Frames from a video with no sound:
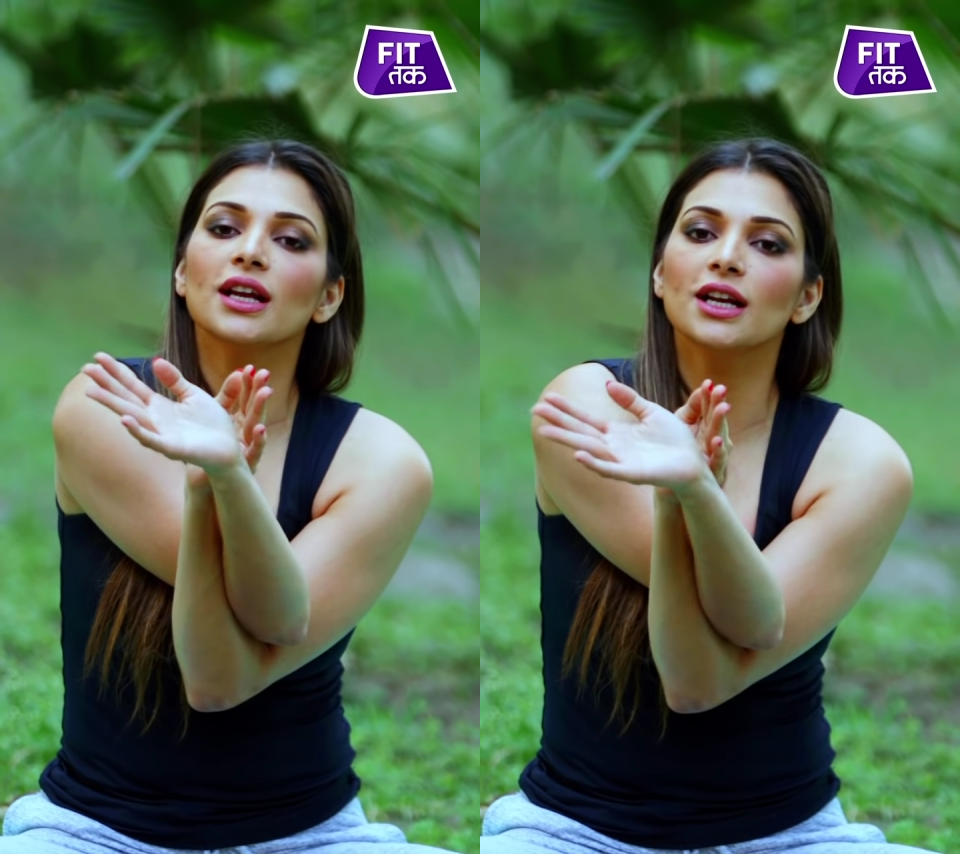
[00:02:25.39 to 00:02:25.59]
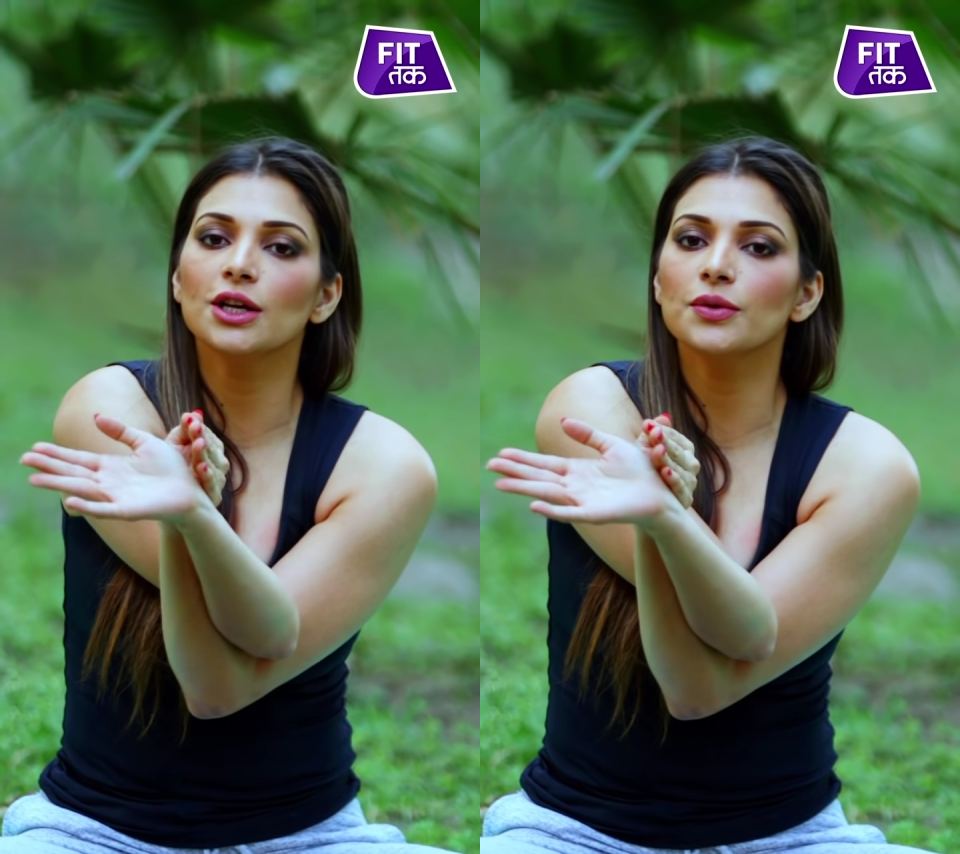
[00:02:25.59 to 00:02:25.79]

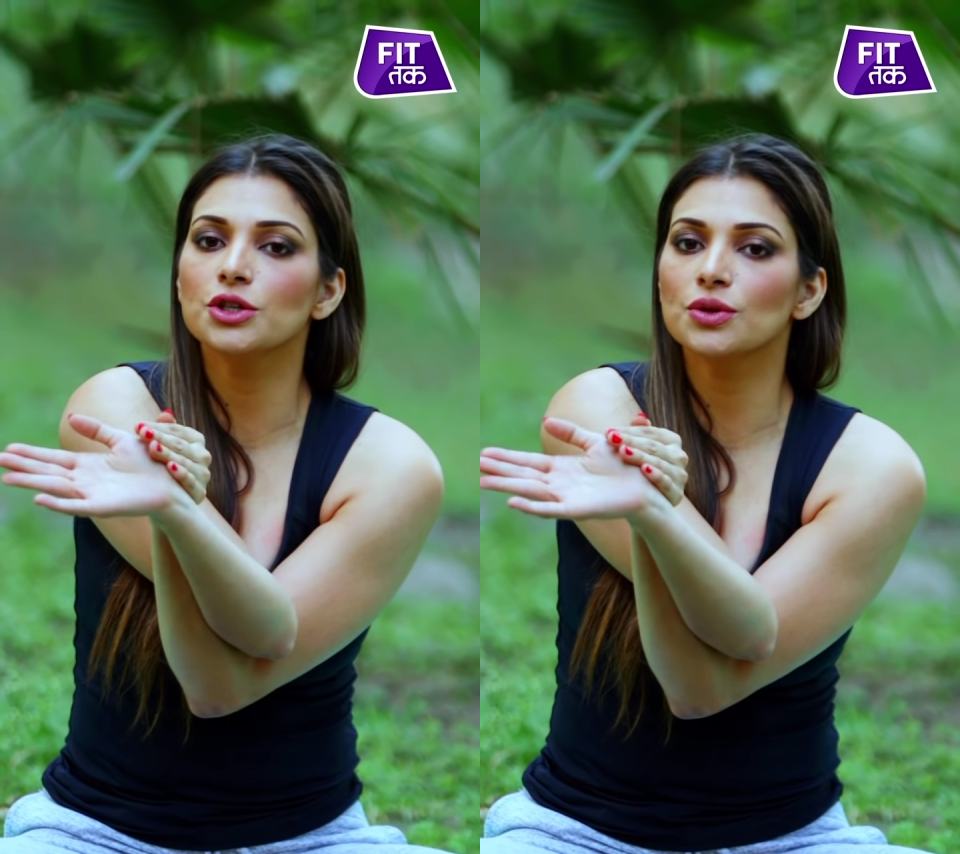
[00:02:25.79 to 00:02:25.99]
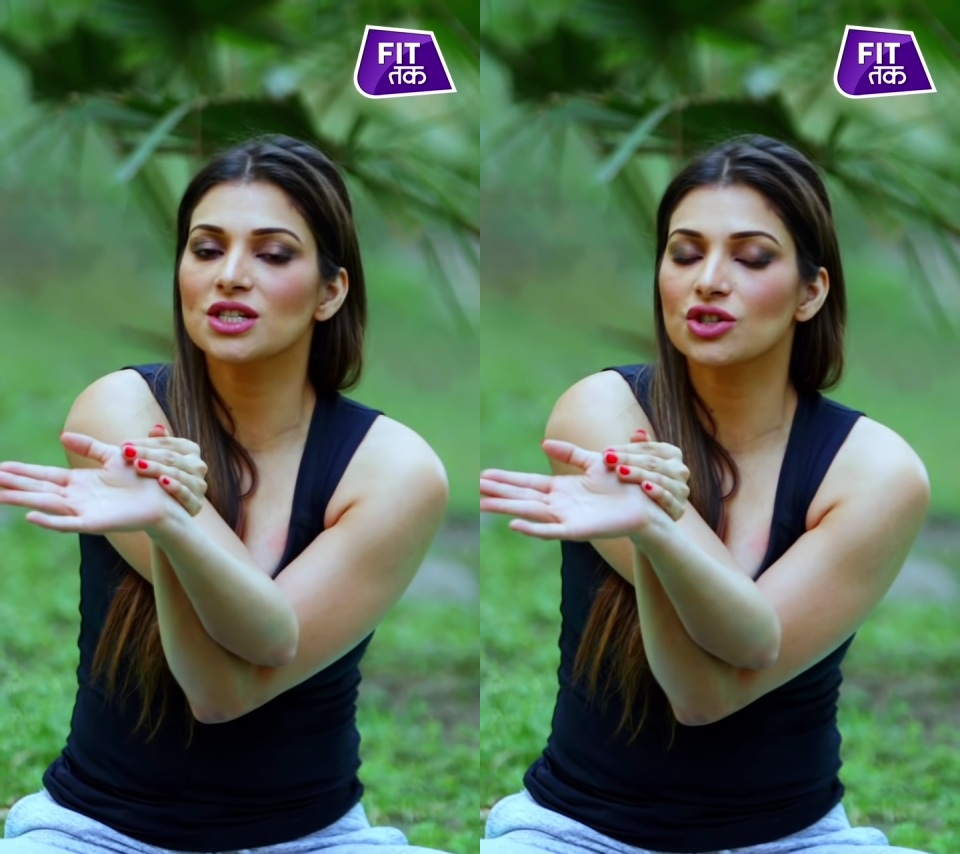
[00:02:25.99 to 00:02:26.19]

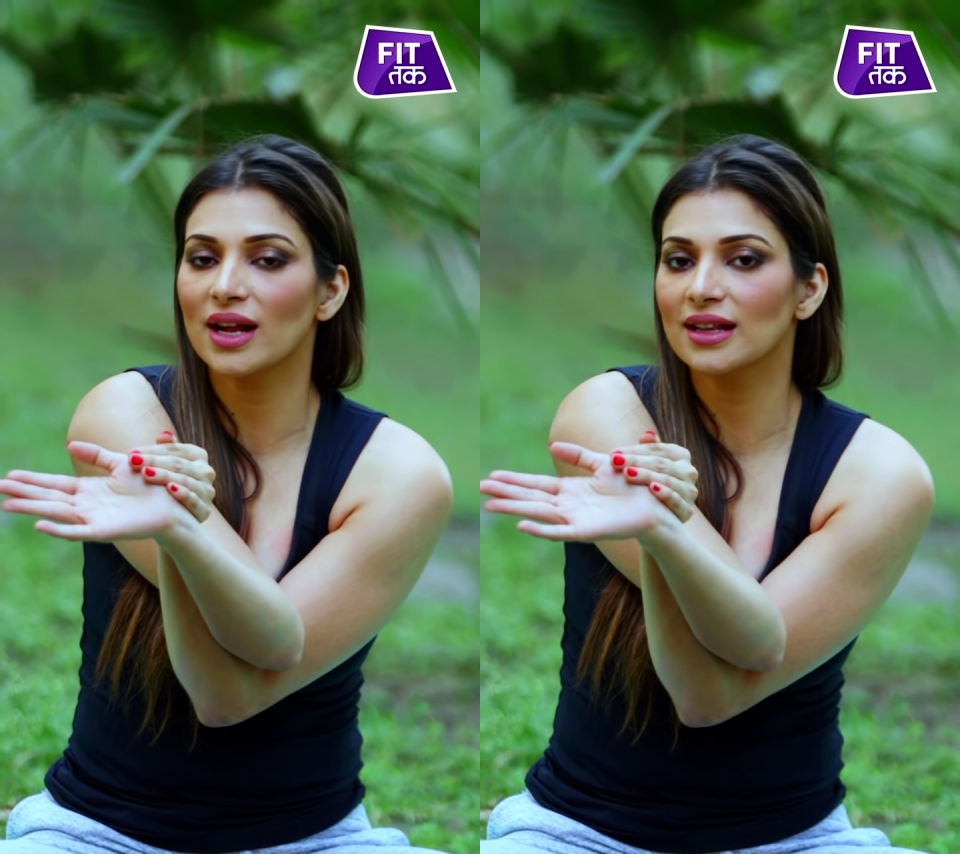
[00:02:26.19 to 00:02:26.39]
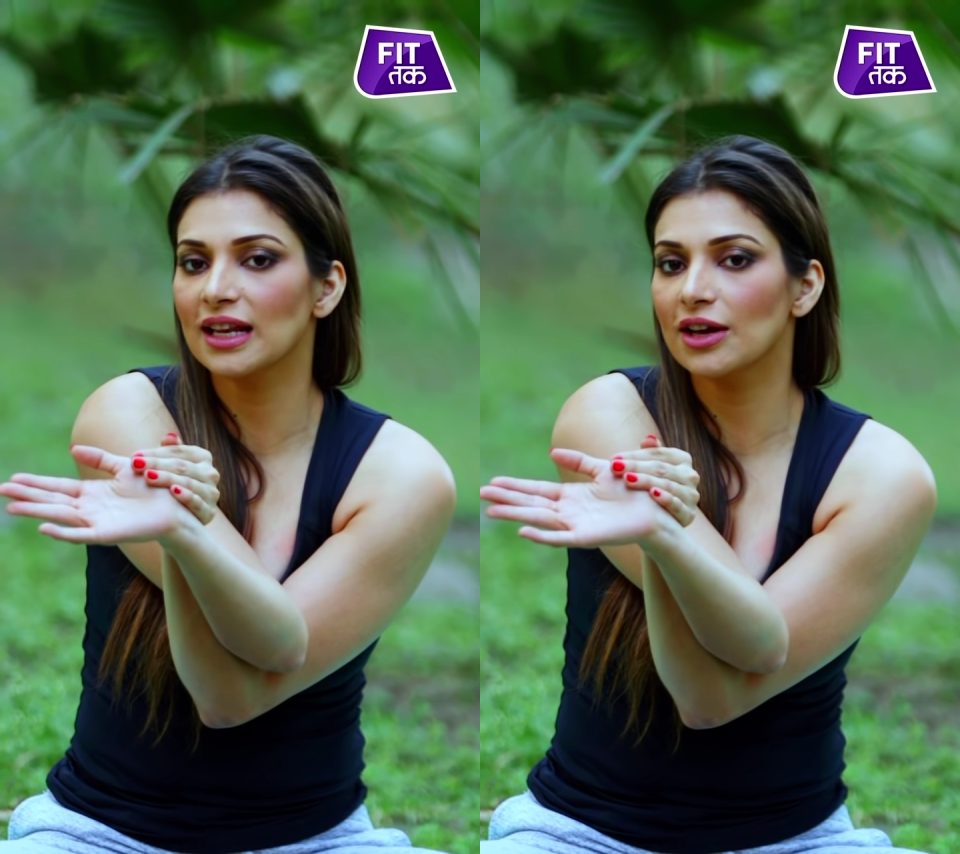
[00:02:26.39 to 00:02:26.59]
individual
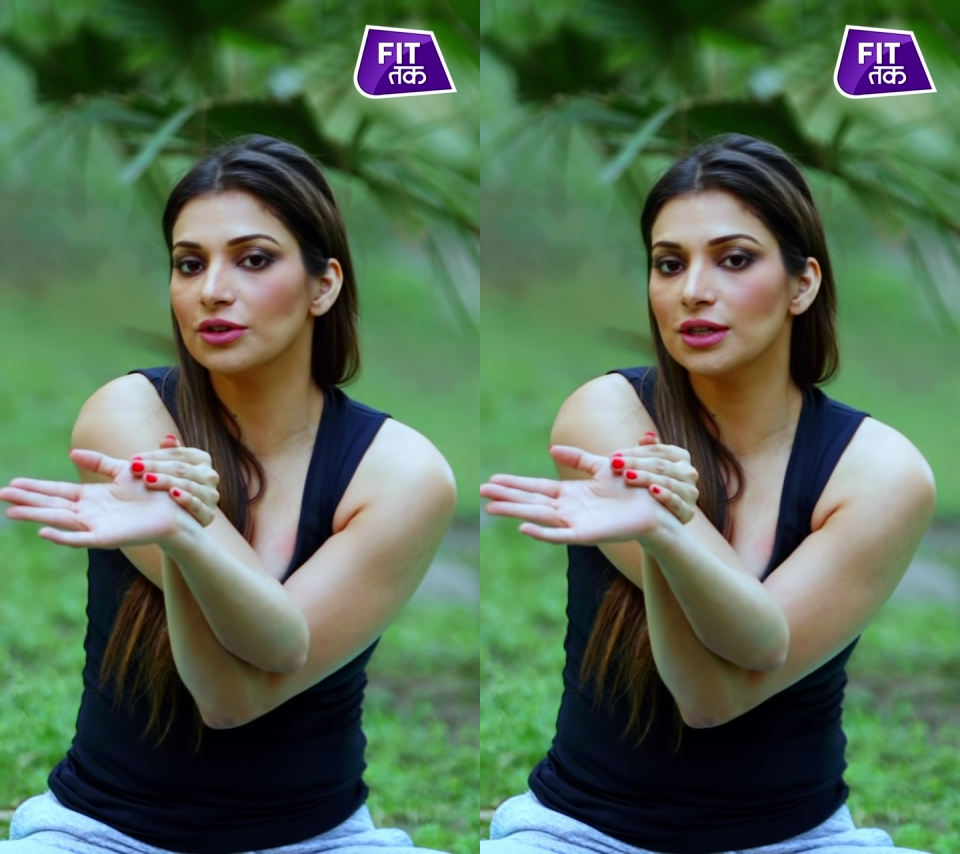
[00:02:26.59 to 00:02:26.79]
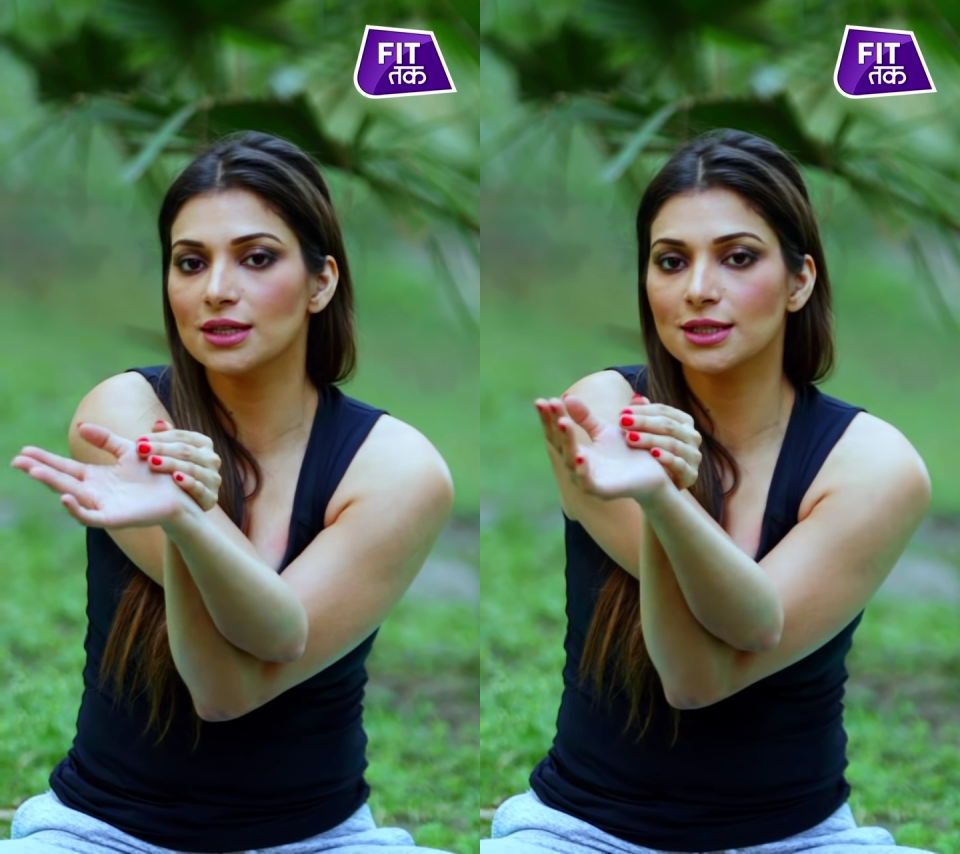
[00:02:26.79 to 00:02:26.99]
strength
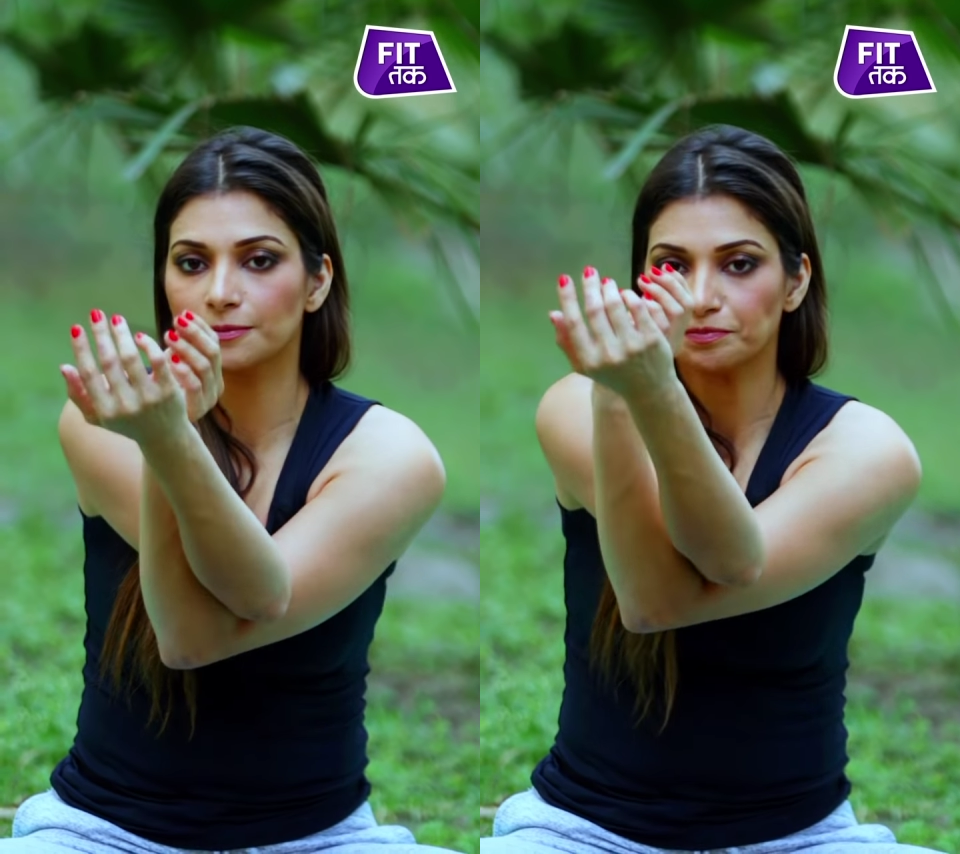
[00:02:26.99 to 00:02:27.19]
levels